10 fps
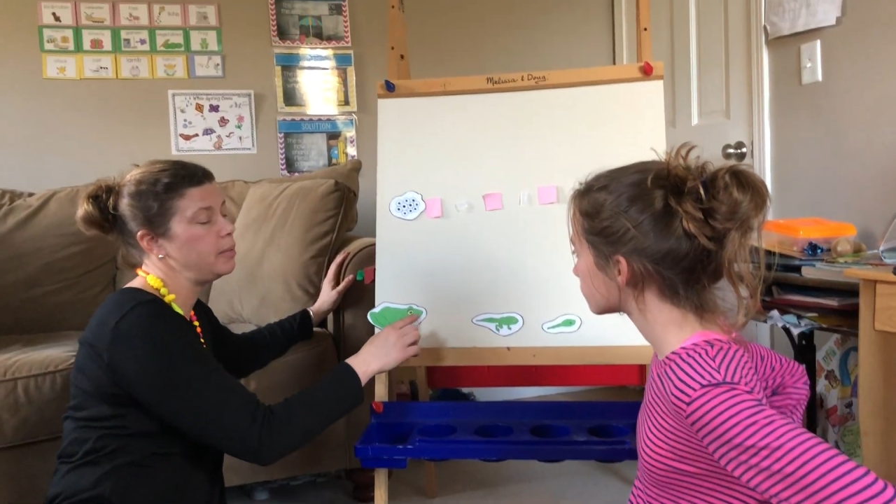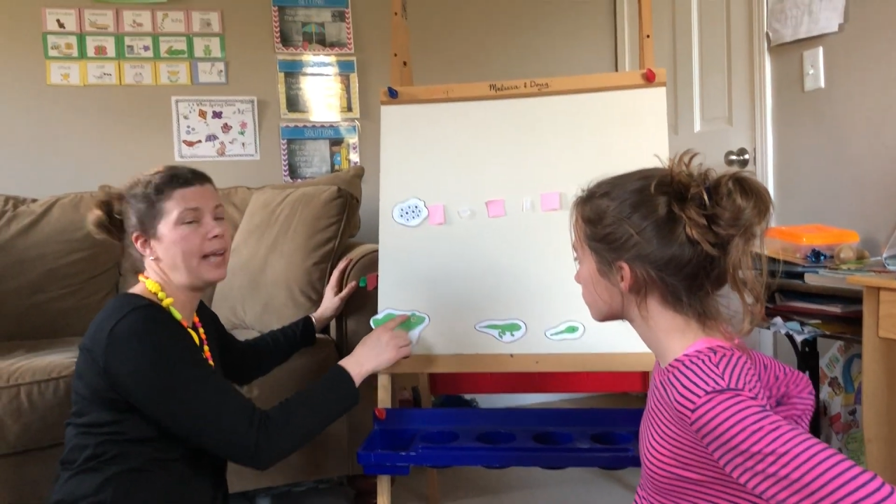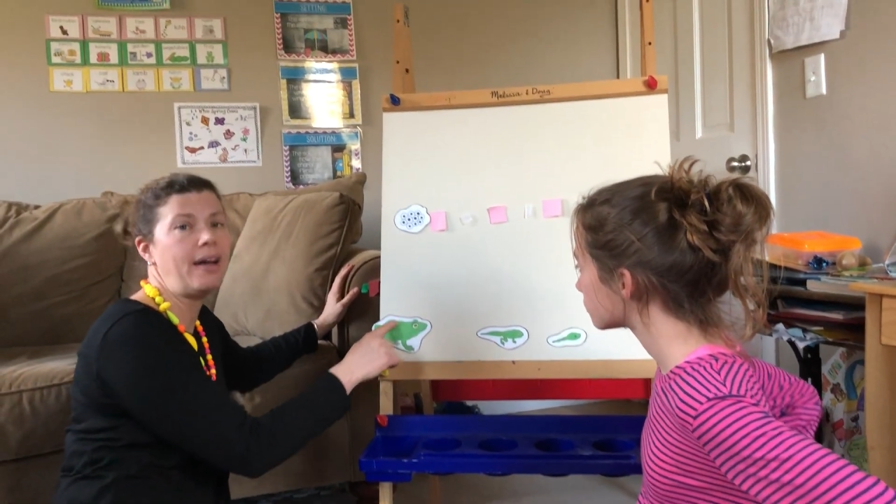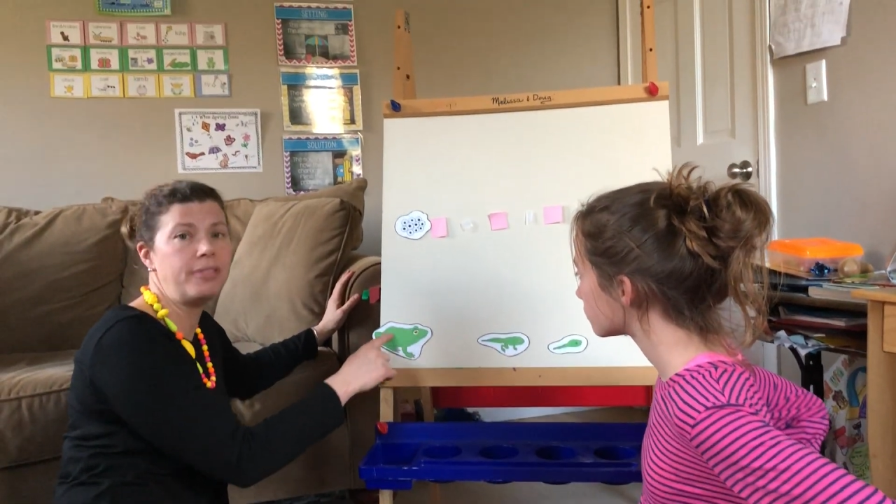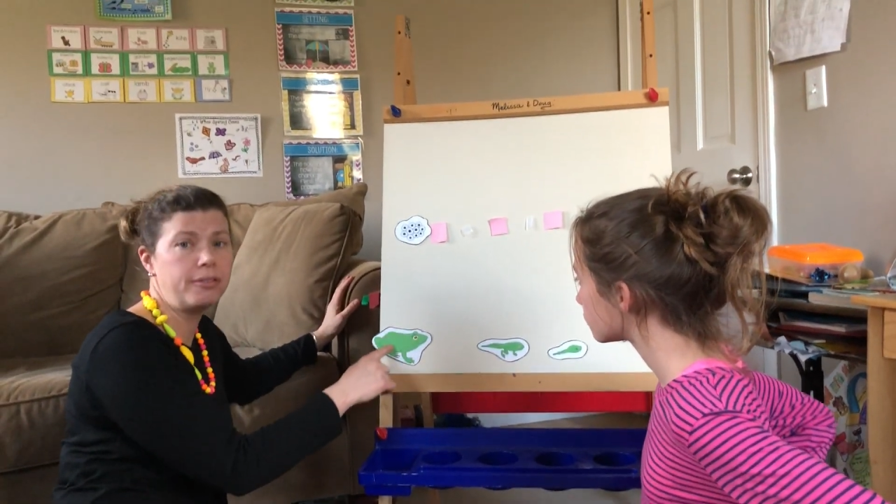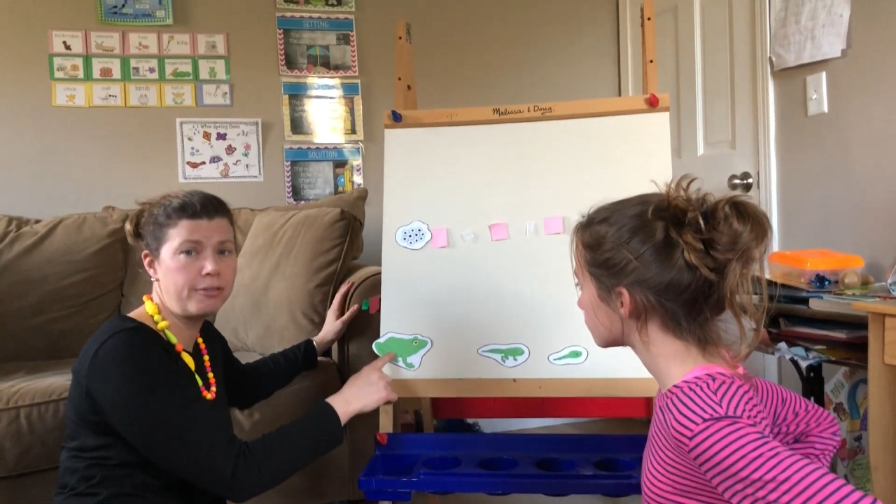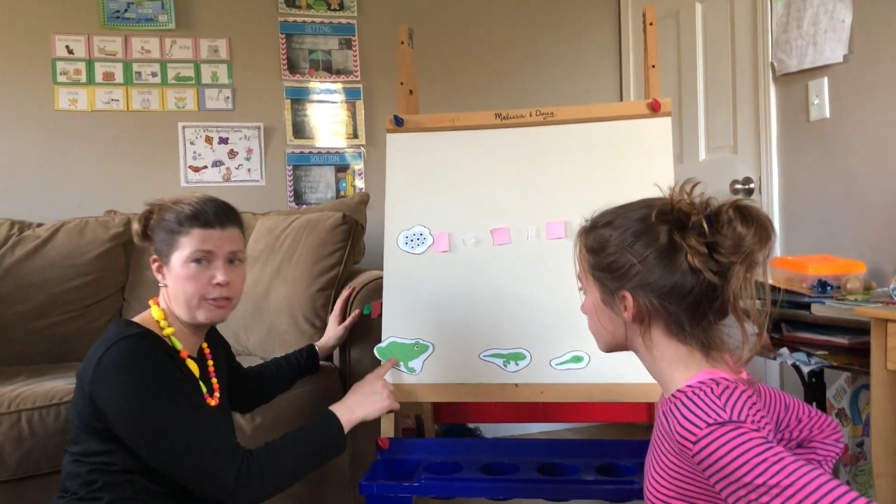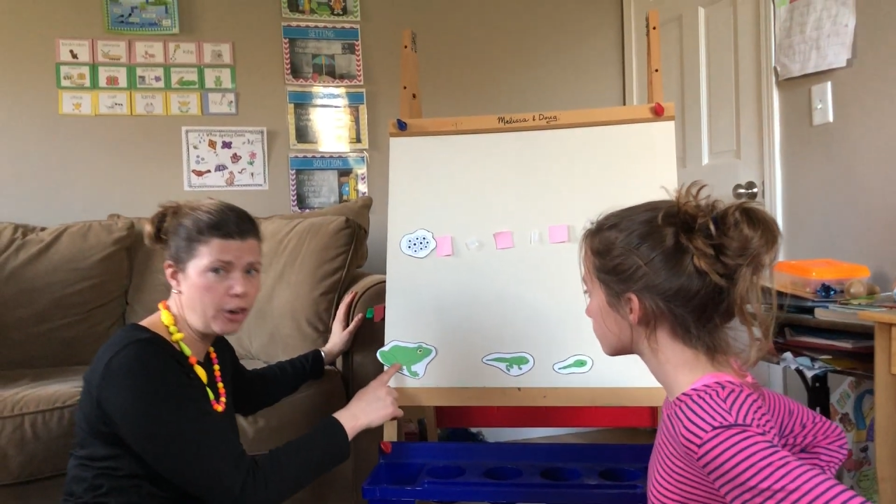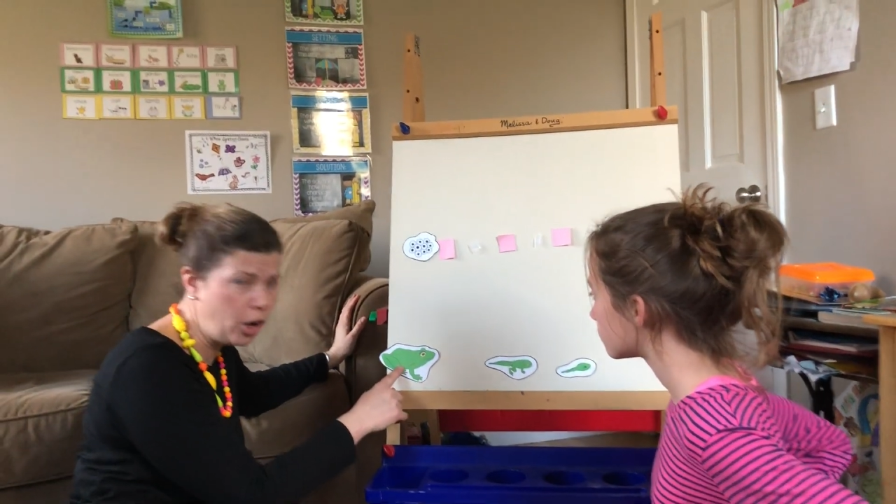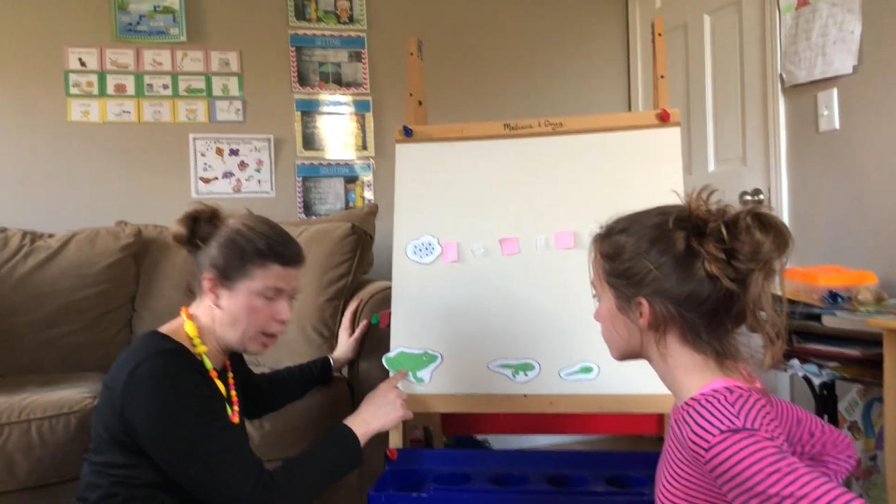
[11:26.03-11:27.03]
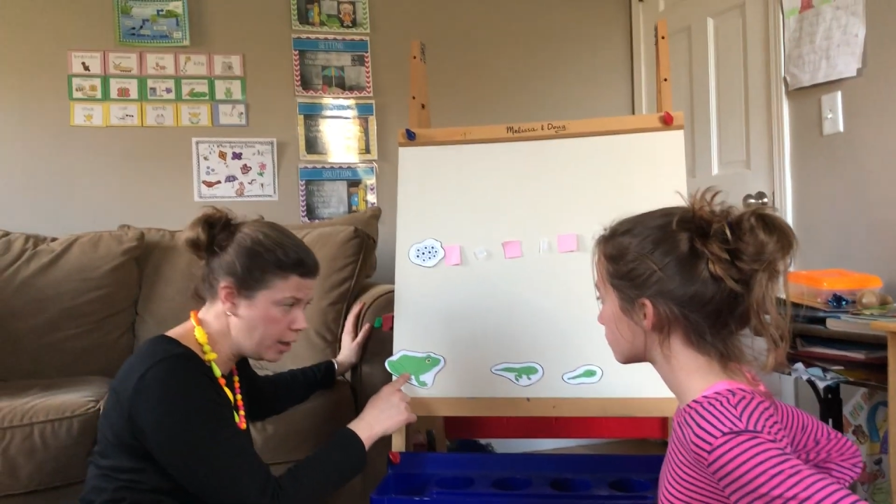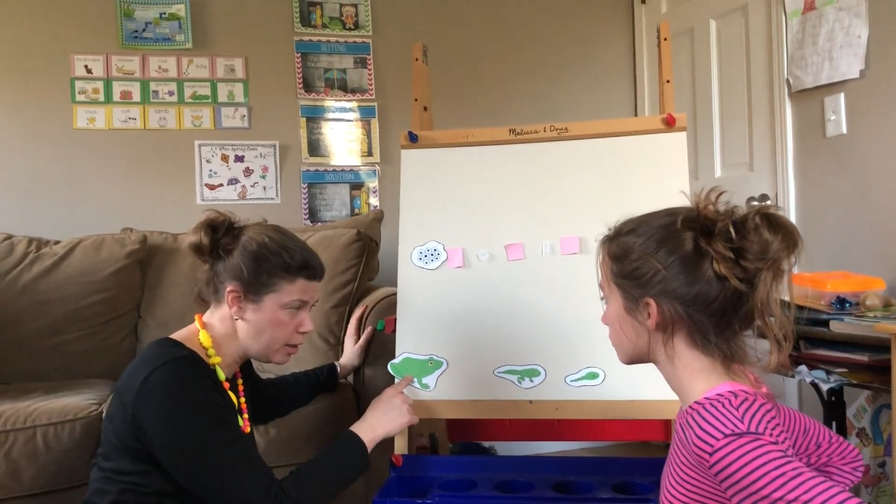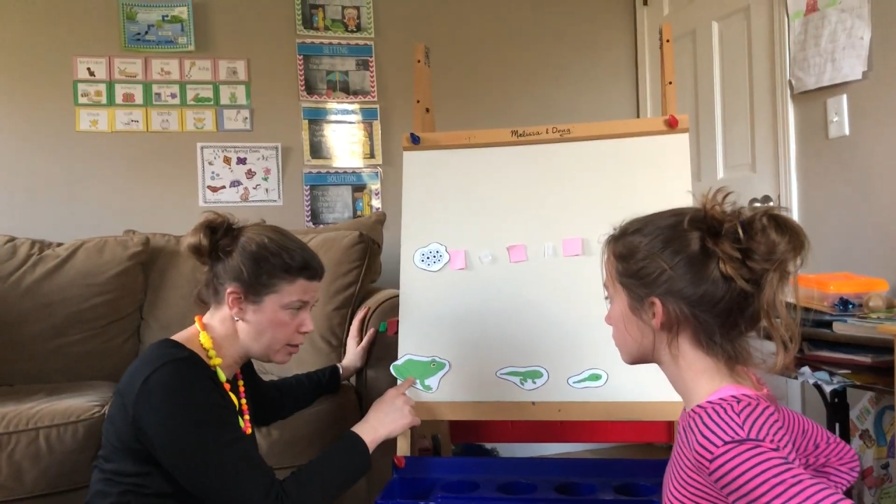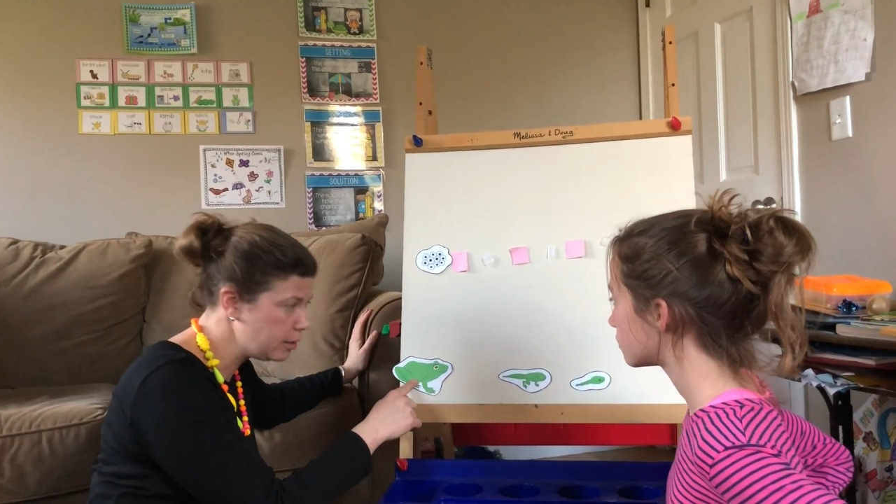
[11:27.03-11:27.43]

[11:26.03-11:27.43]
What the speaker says: We have the frog,